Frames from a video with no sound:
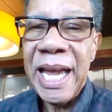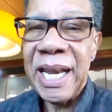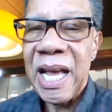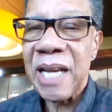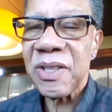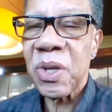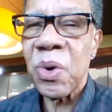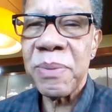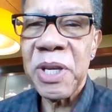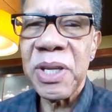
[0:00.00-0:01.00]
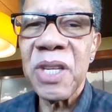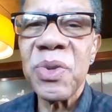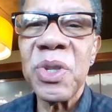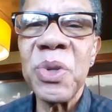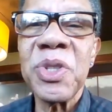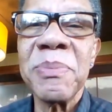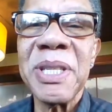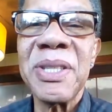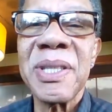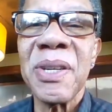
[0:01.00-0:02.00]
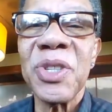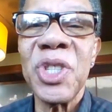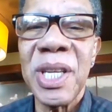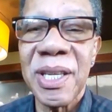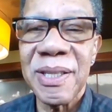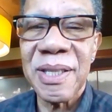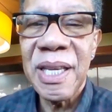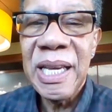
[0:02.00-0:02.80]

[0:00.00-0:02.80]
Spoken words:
And Ox told him he'll introduce him to Silk Jenkins.